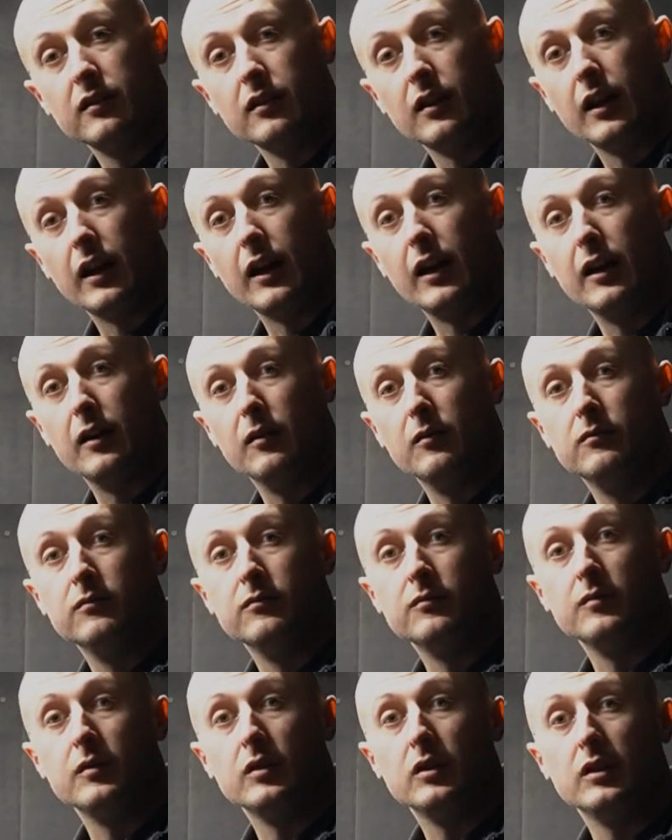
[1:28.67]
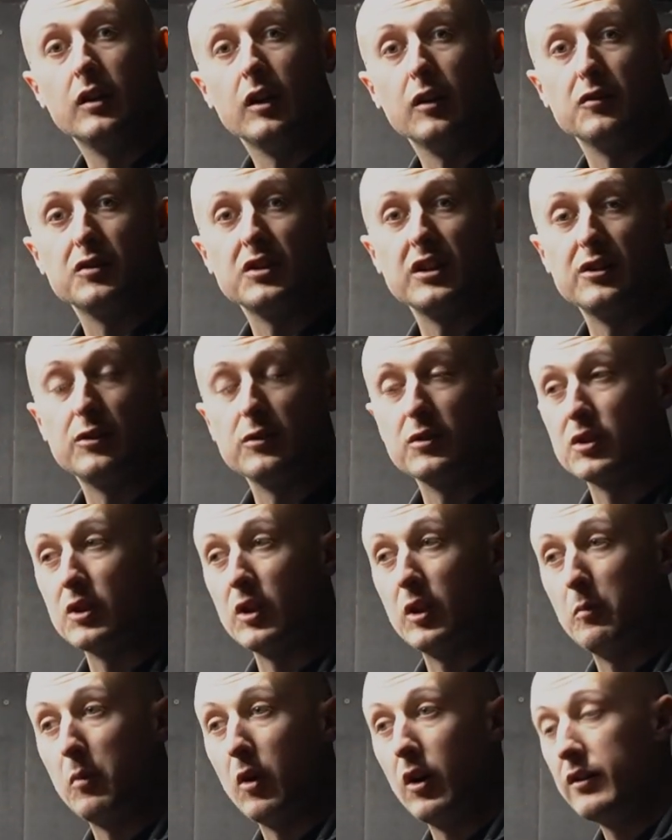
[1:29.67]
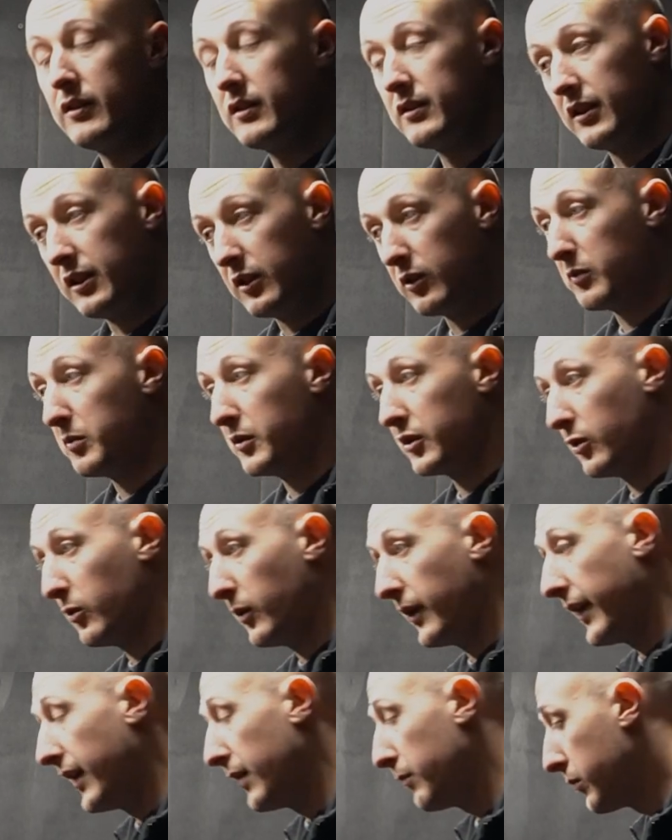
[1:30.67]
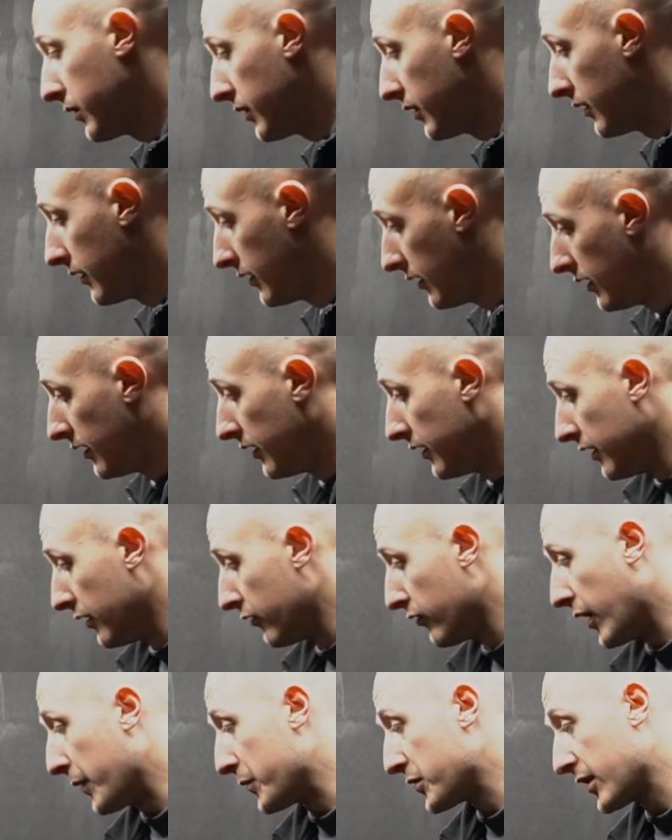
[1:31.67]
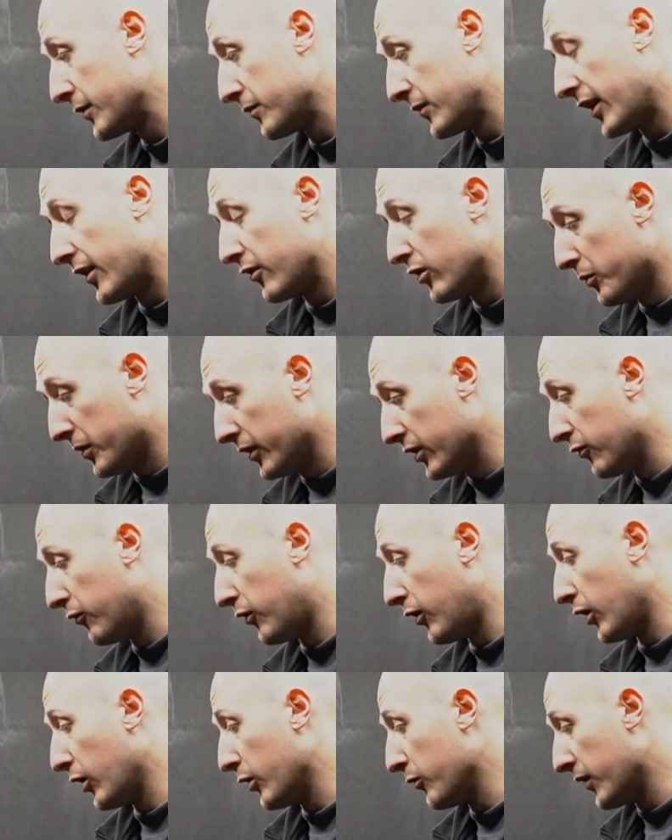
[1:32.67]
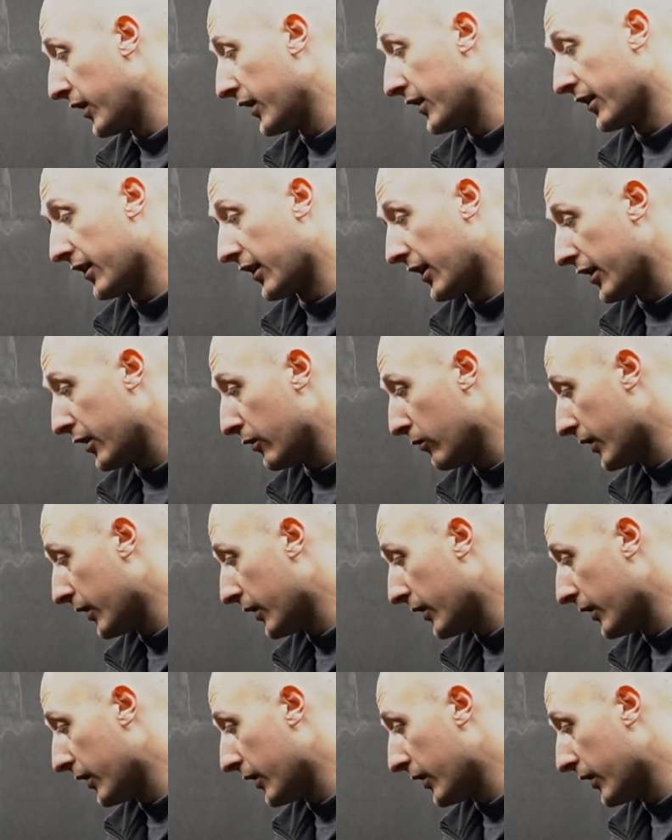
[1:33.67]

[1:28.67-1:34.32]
Obviously to a certain point, and then you can put the weight up, reps come down, you build the volume then at a higher